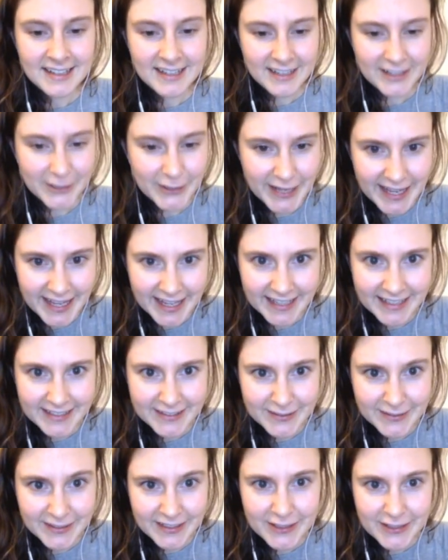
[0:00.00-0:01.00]
Okay,
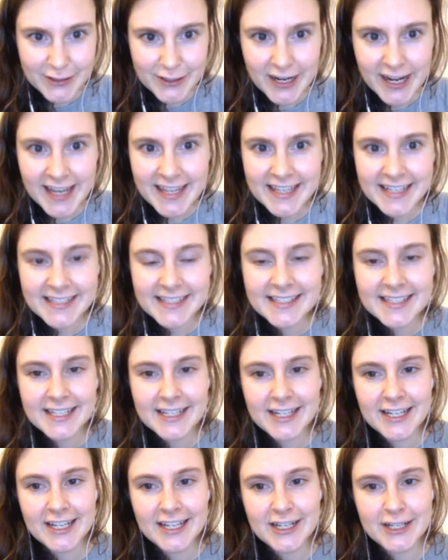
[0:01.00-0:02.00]
so I'm gonna try this
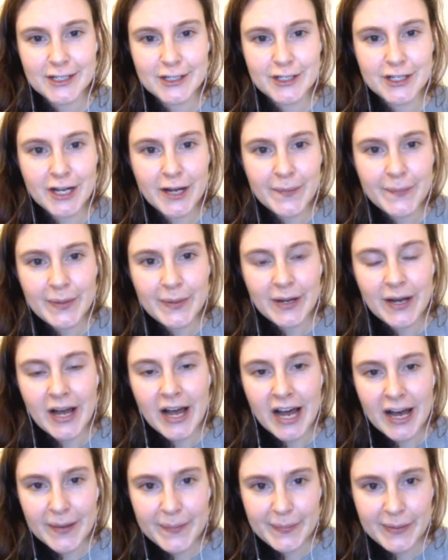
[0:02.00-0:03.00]
jump
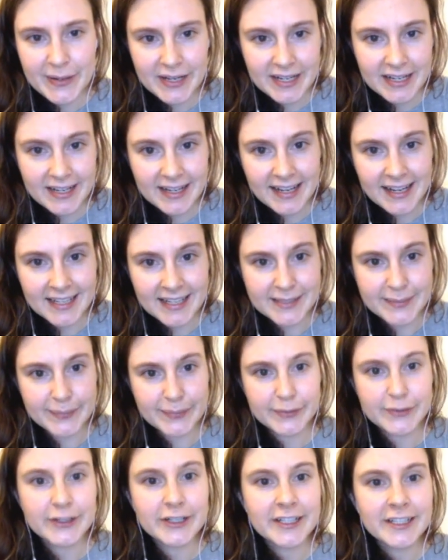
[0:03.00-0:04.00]
up as a
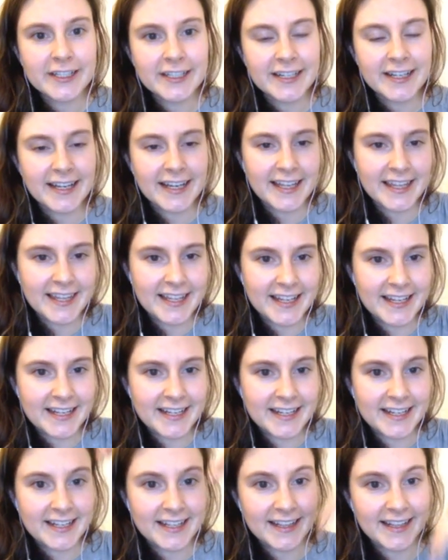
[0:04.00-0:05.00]
bool, and
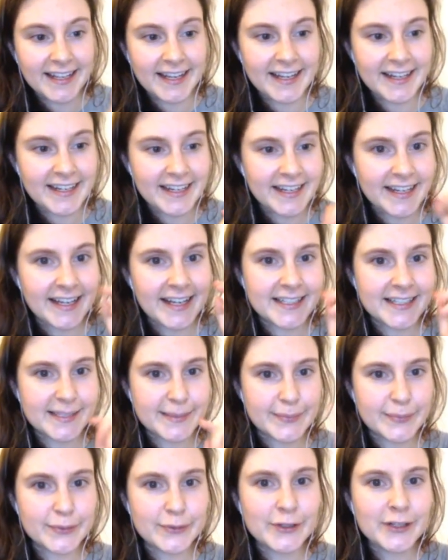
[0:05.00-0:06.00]
then landing as
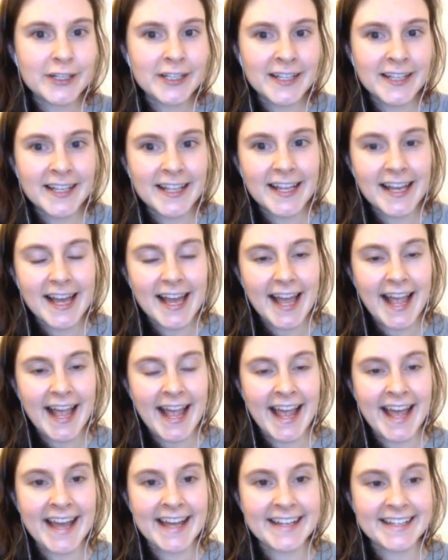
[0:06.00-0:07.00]
a bool,
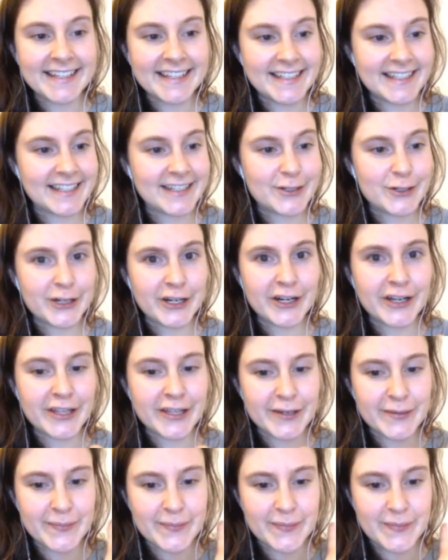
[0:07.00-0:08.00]
and trigger
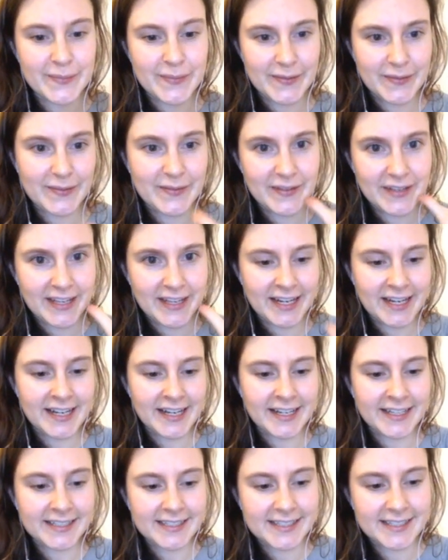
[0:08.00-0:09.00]
them in a
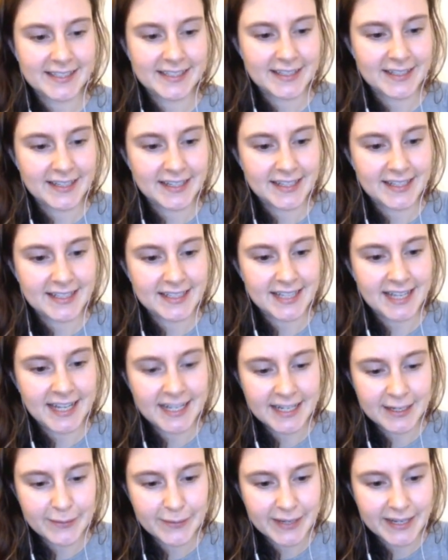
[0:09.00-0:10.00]
nice,
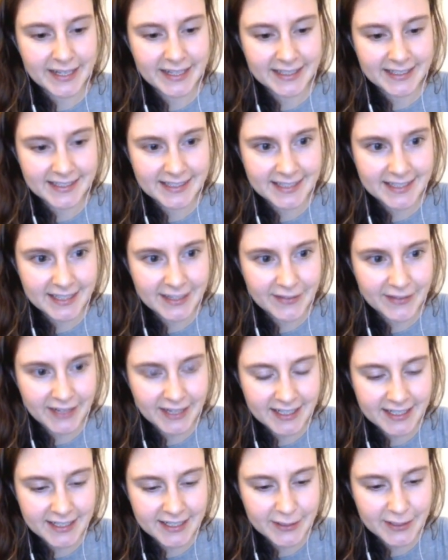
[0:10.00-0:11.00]
tidy way. Let's see if I
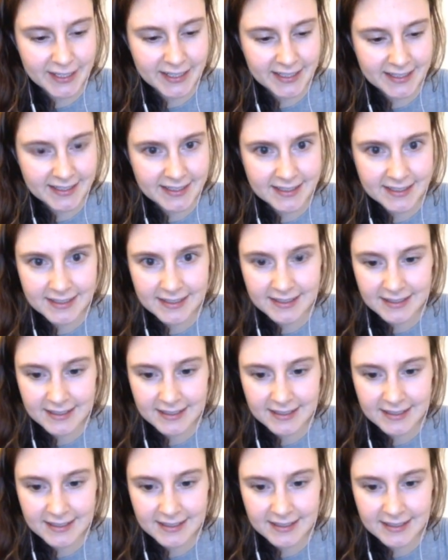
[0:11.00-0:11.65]
could do this.